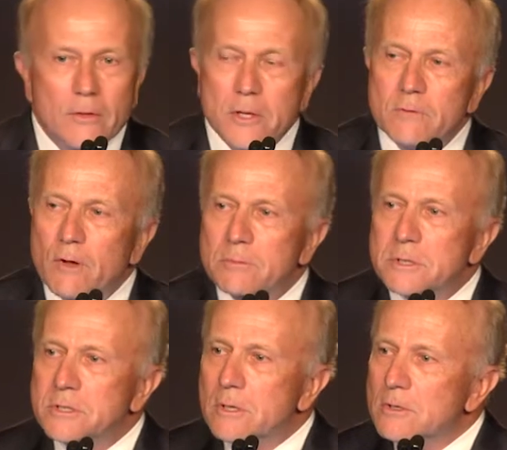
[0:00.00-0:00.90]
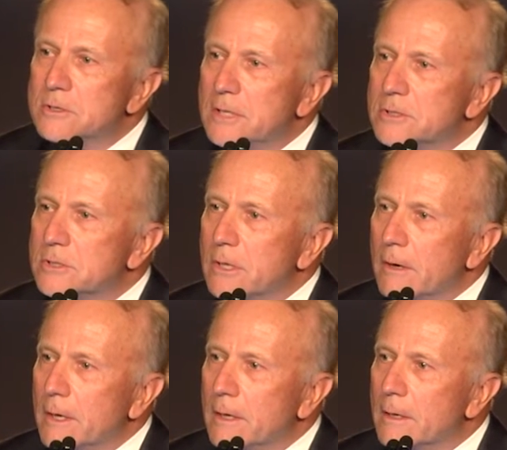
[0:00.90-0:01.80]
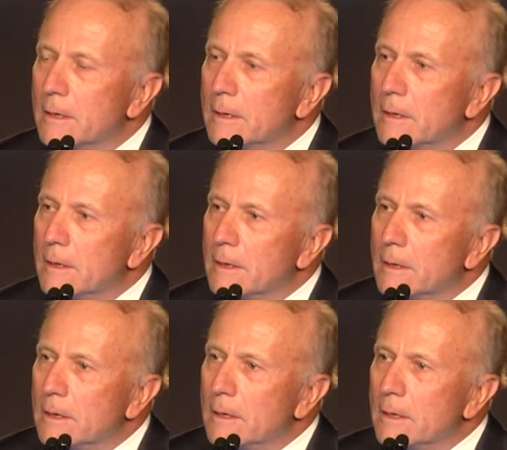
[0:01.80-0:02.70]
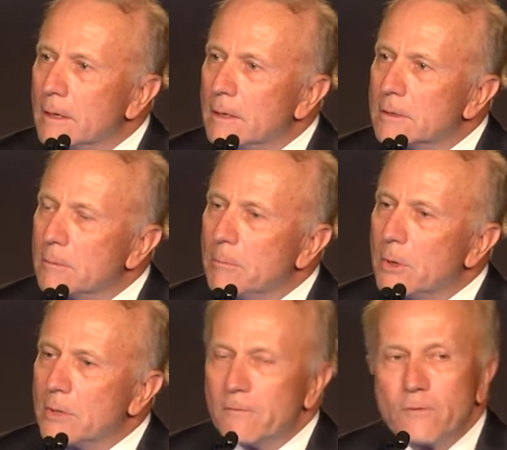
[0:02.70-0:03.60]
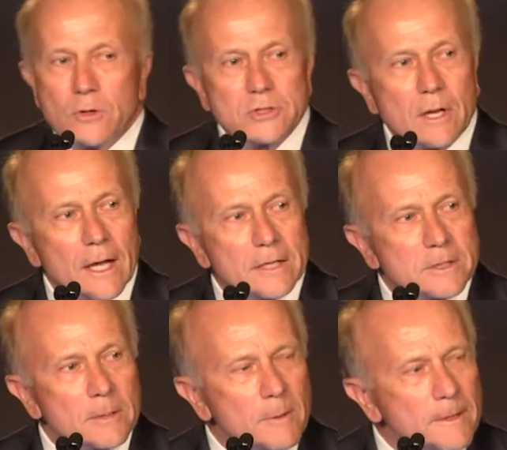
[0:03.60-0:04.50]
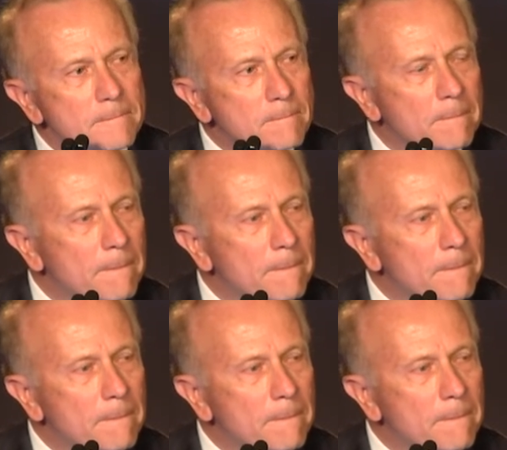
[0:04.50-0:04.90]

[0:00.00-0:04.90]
They developed the skills necessary to build a first class airplane.